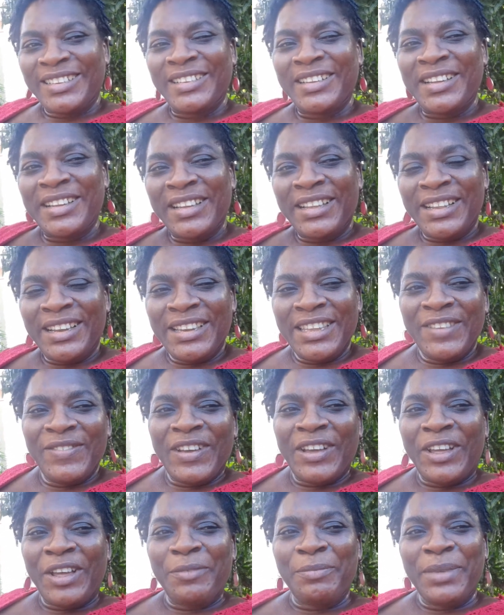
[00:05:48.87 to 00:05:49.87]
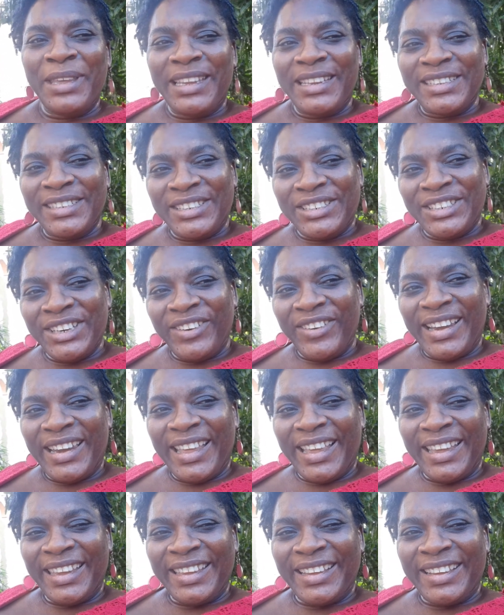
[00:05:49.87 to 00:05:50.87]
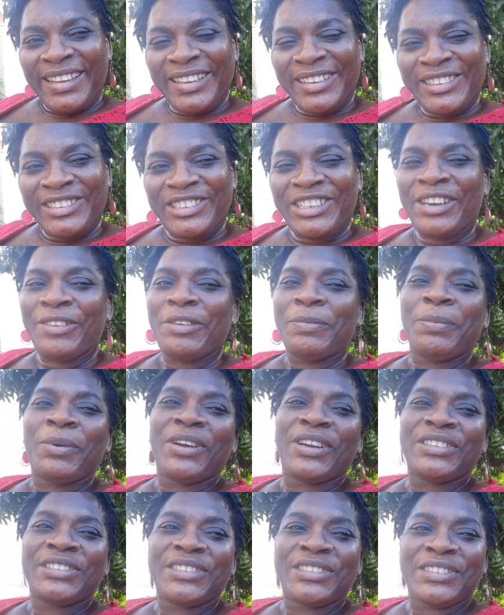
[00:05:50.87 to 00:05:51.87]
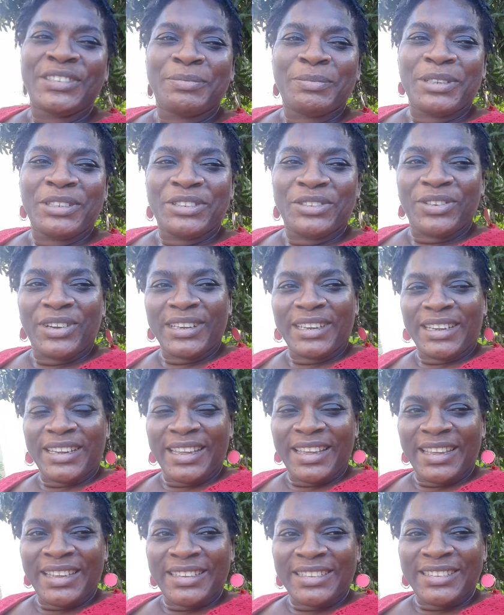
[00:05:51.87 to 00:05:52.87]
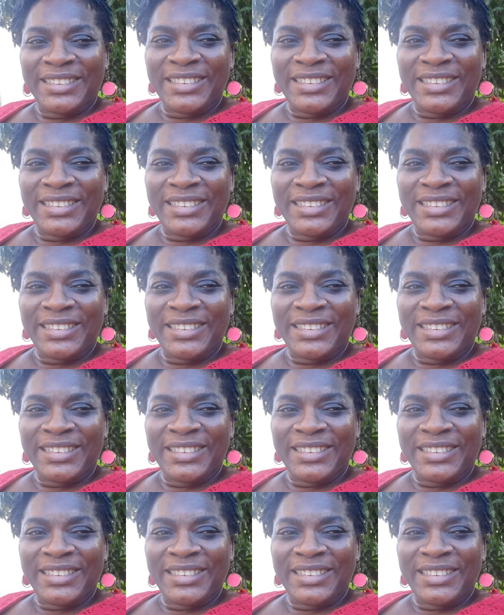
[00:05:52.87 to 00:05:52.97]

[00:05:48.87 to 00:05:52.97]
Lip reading: Leave a comment, share a like, share with persons in Botswana, guys,